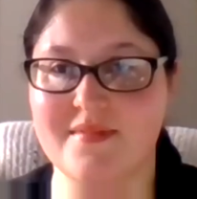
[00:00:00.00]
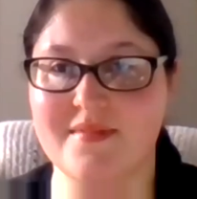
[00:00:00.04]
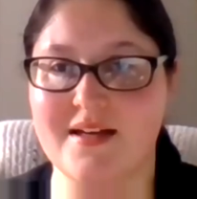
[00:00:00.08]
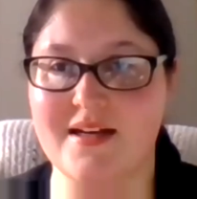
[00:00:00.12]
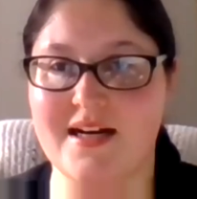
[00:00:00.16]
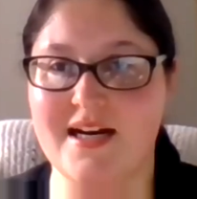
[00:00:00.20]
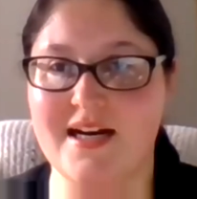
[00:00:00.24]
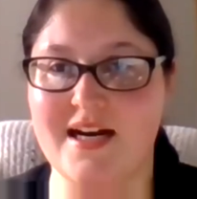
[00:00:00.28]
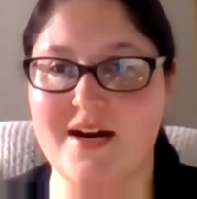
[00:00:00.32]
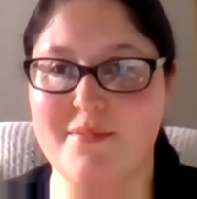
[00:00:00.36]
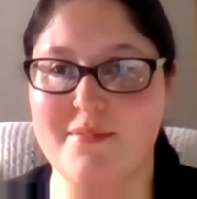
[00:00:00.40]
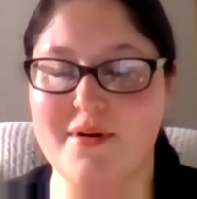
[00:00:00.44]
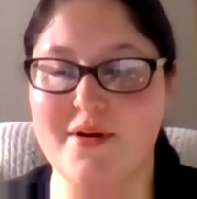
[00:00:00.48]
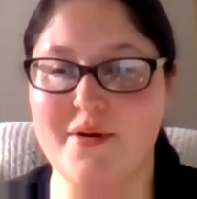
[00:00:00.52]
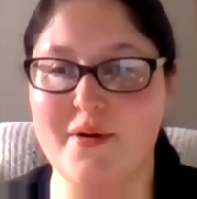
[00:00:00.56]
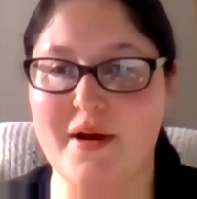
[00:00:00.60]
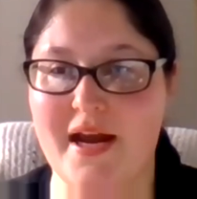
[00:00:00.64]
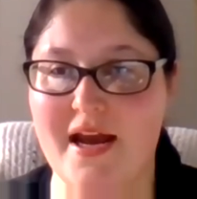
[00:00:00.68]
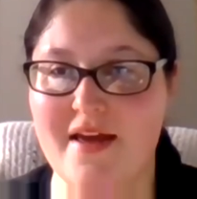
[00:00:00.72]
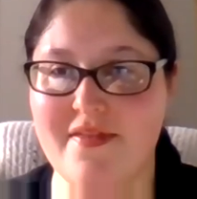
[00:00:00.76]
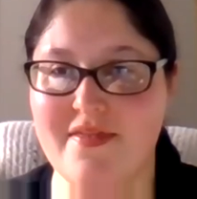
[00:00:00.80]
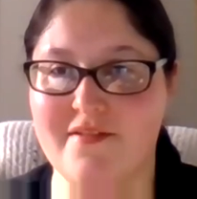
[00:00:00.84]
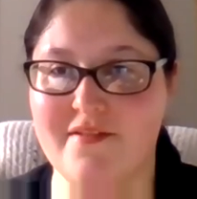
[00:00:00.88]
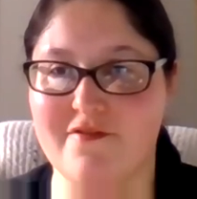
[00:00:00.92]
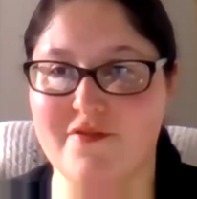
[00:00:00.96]
Um,
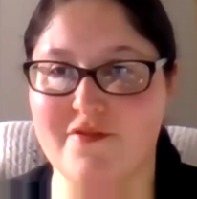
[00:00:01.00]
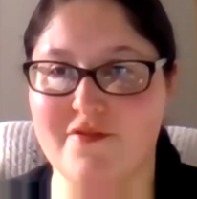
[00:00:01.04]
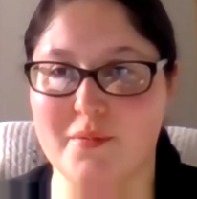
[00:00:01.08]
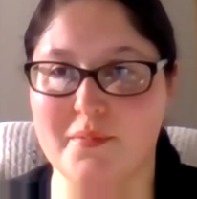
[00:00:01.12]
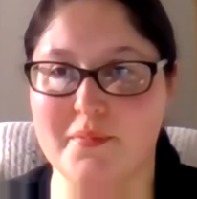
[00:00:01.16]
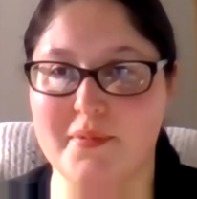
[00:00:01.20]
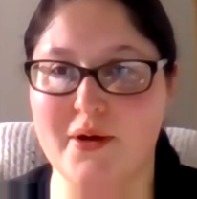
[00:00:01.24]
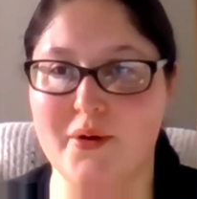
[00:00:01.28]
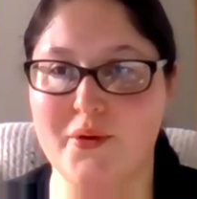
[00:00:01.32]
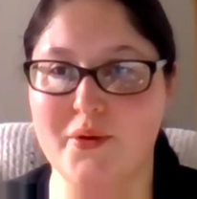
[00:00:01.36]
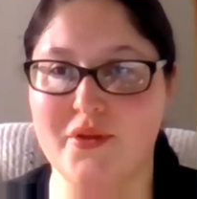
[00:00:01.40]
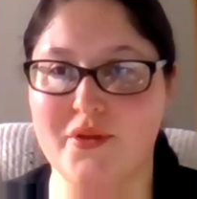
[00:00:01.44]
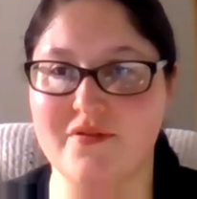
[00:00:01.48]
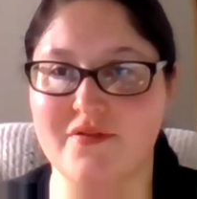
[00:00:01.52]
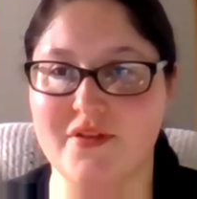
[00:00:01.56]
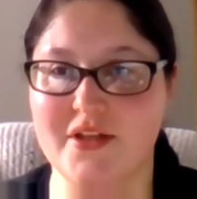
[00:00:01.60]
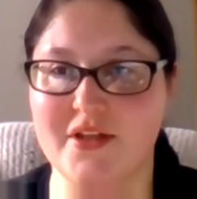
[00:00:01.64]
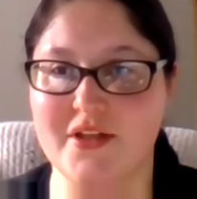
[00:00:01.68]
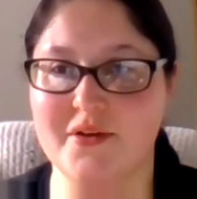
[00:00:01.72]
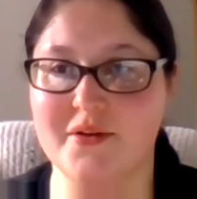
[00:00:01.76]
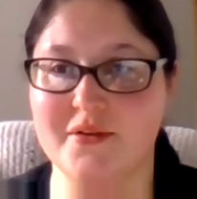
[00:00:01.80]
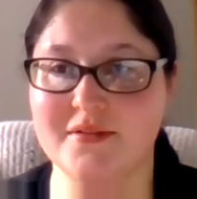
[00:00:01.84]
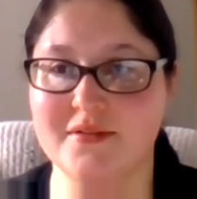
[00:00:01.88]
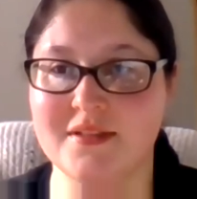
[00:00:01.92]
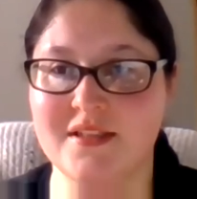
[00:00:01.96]
okay, and then for both of
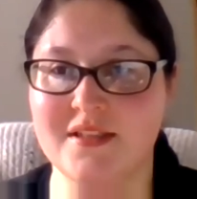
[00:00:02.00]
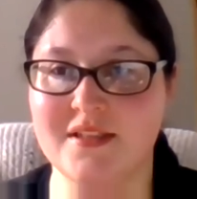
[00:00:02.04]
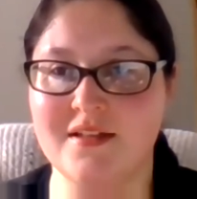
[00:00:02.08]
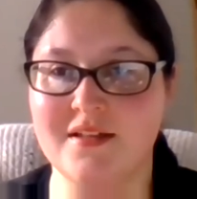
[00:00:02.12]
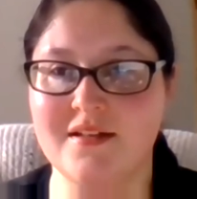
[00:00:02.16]
you,